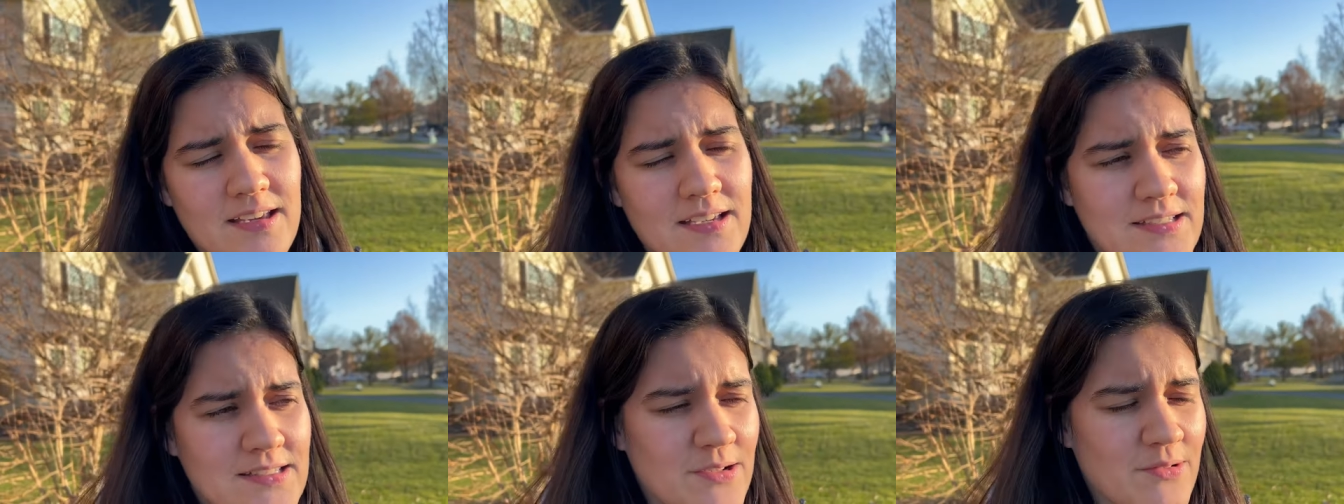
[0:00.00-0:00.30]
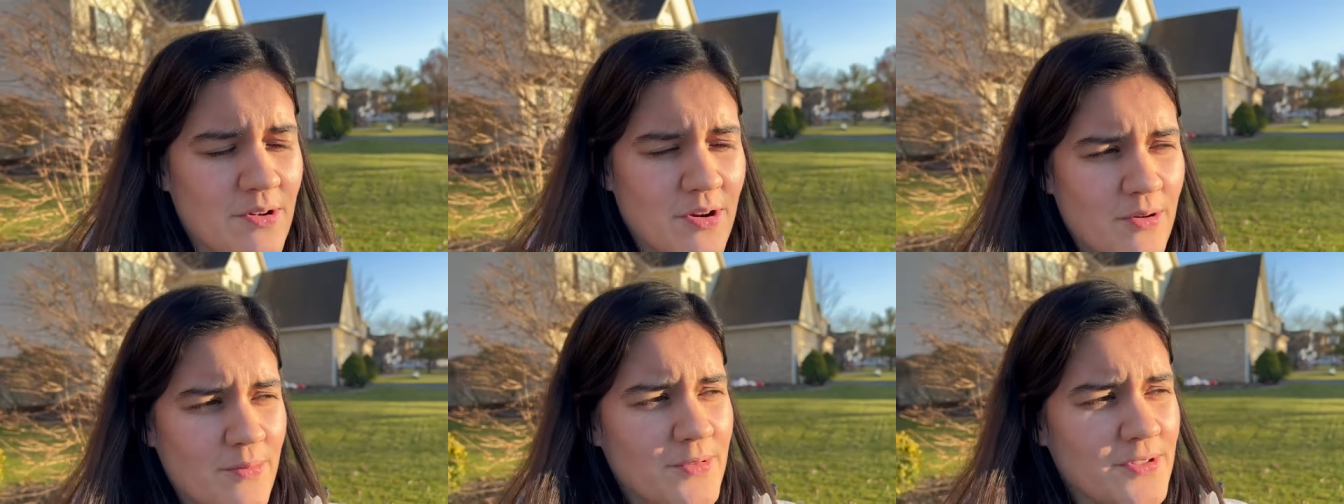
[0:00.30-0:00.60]
So
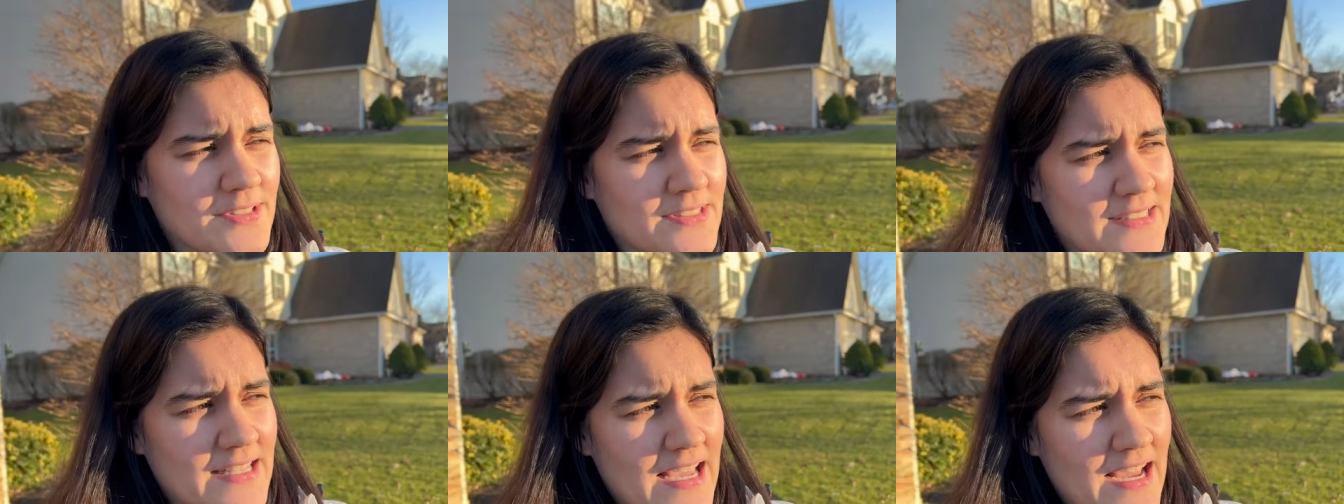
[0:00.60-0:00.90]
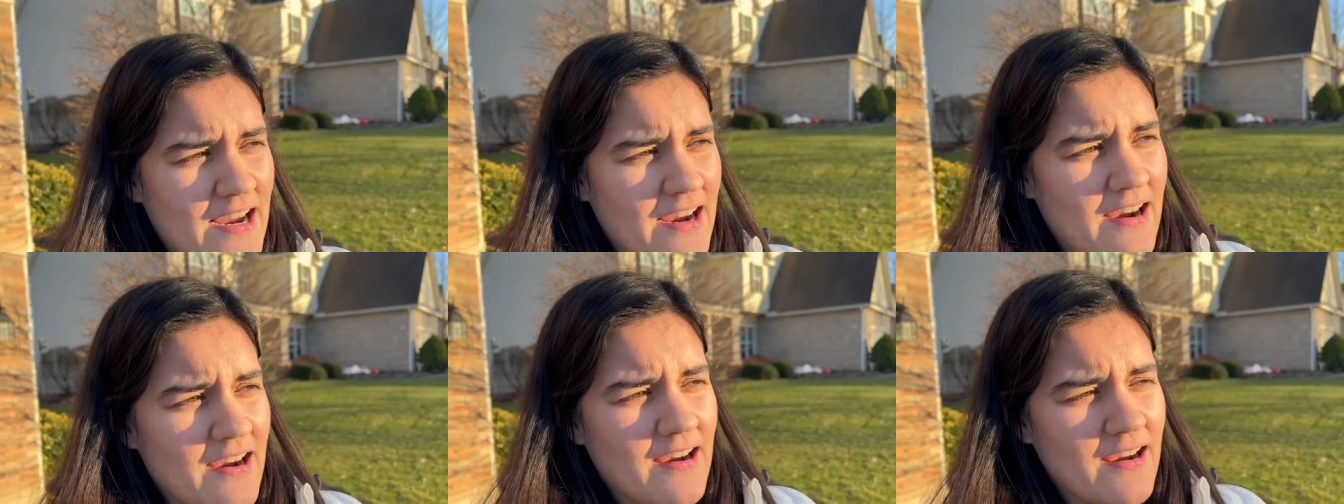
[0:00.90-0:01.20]
we're almost
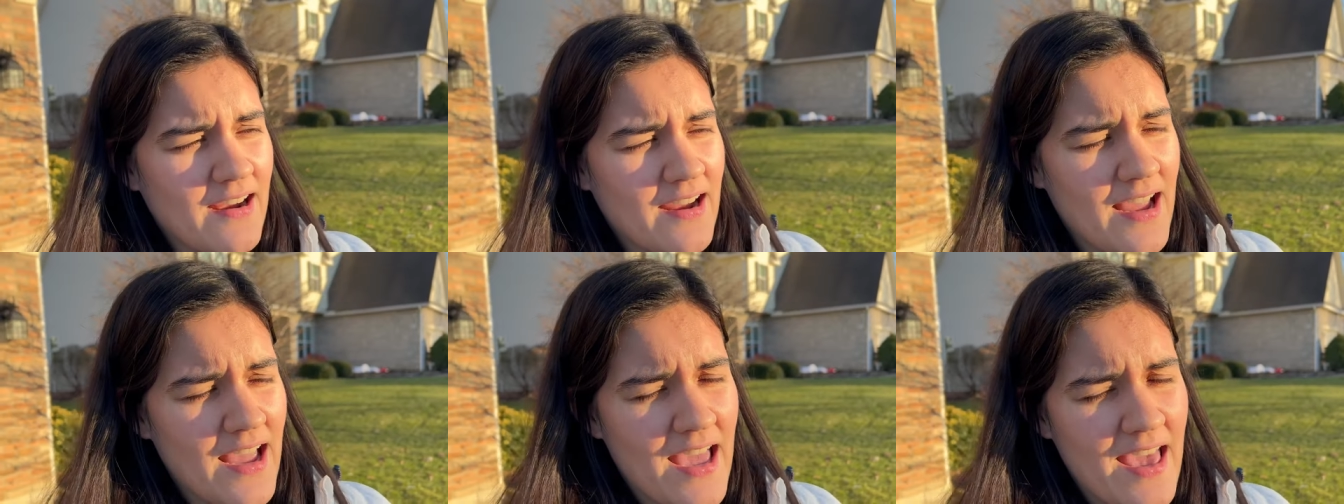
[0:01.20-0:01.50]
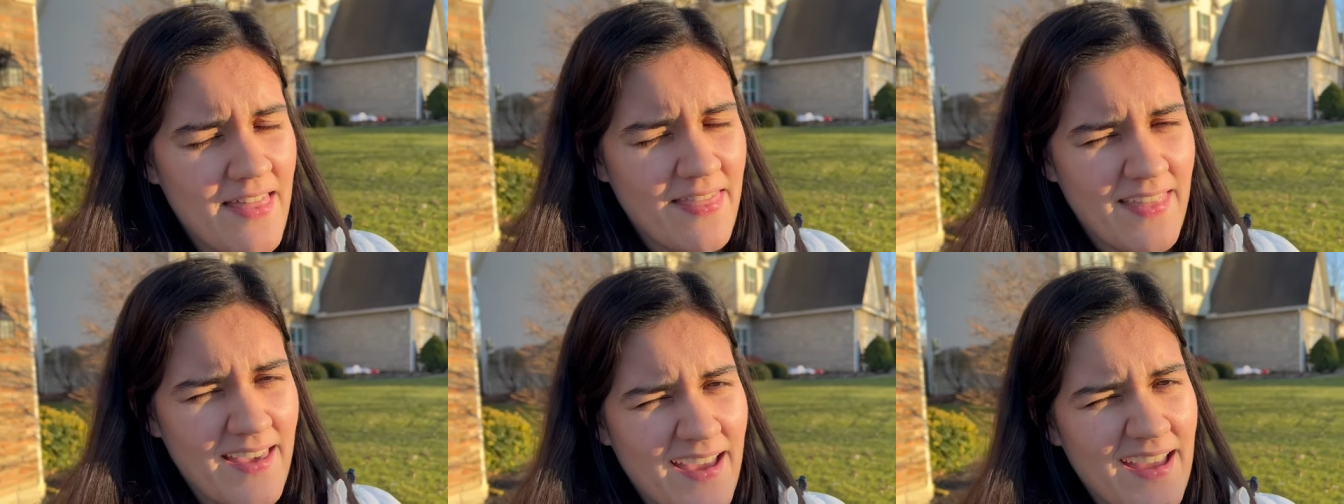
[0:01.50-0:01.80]
there
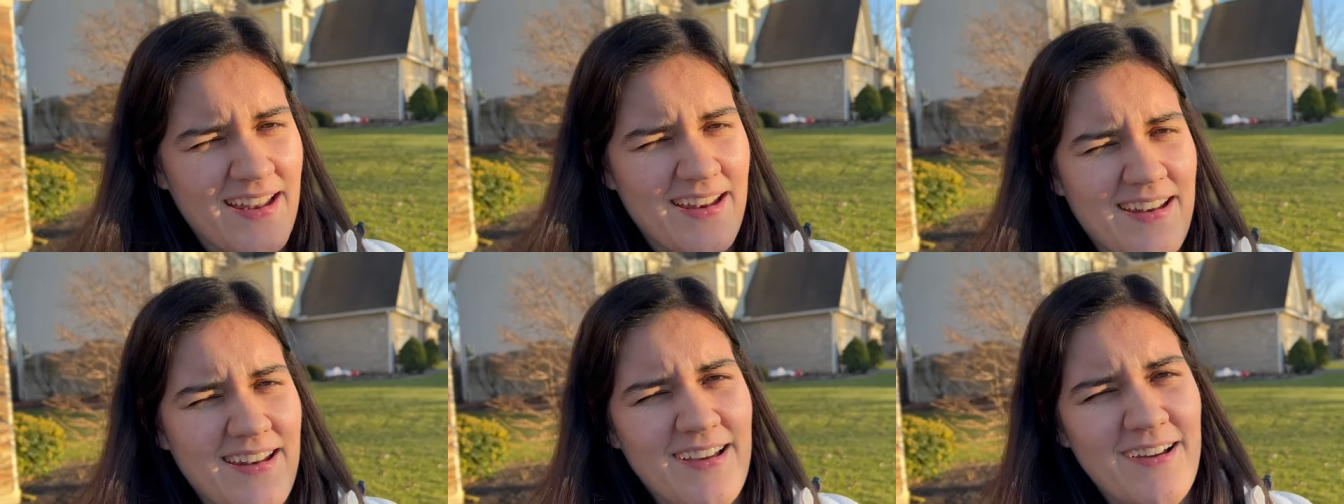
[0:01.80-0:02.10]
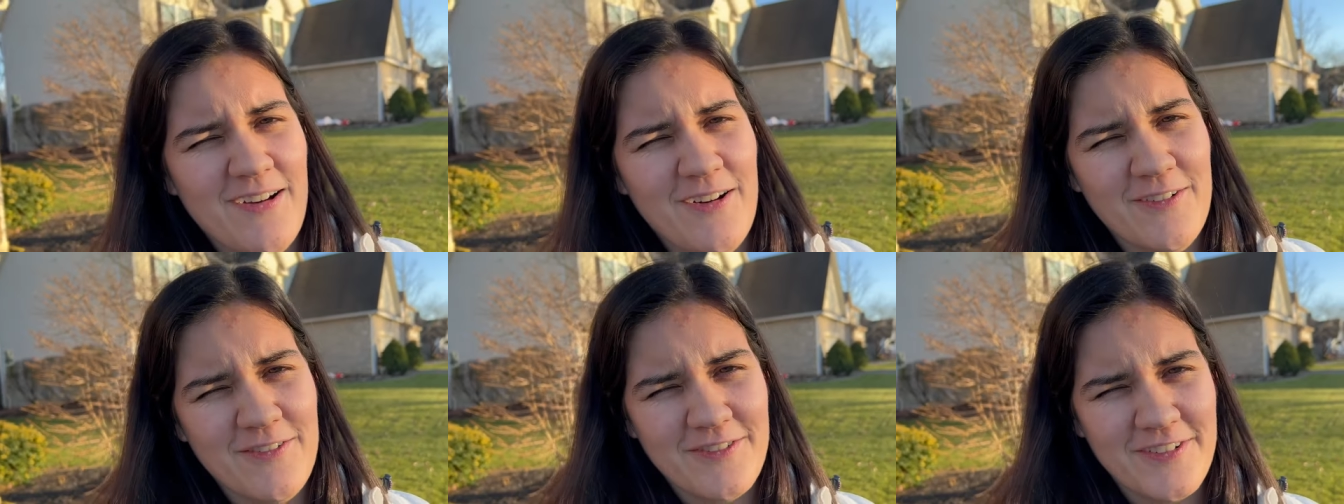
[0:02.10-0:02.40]
and then
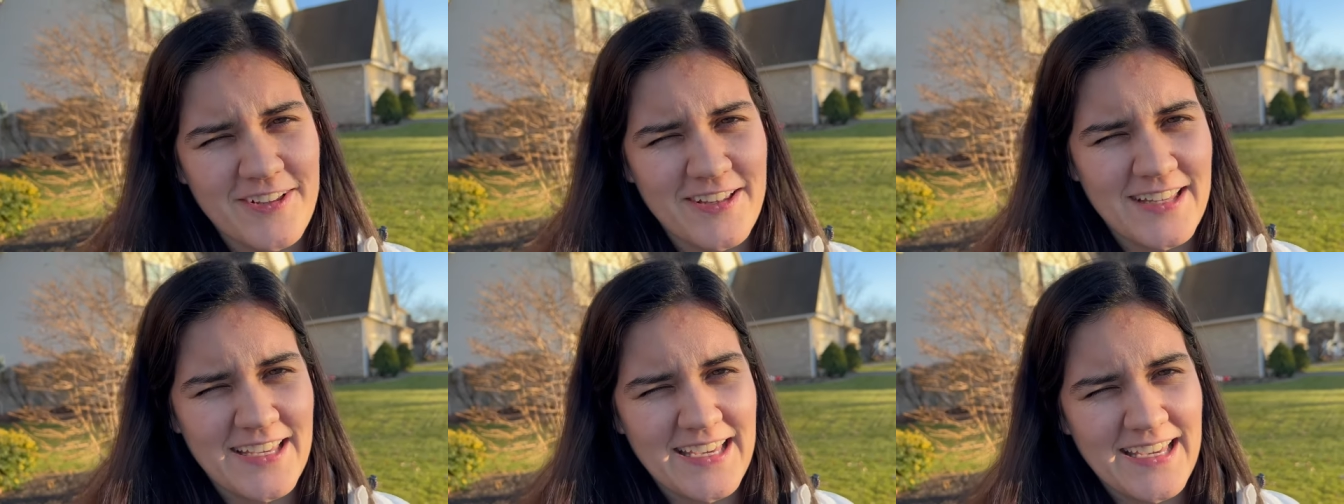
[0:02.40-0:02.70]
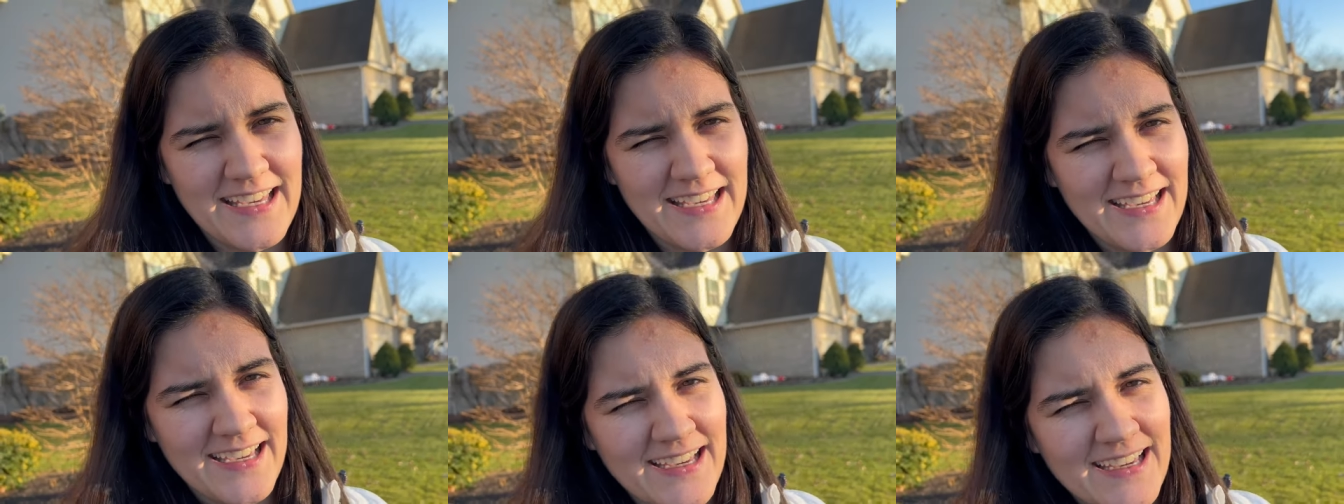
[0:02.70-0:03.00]
hopefully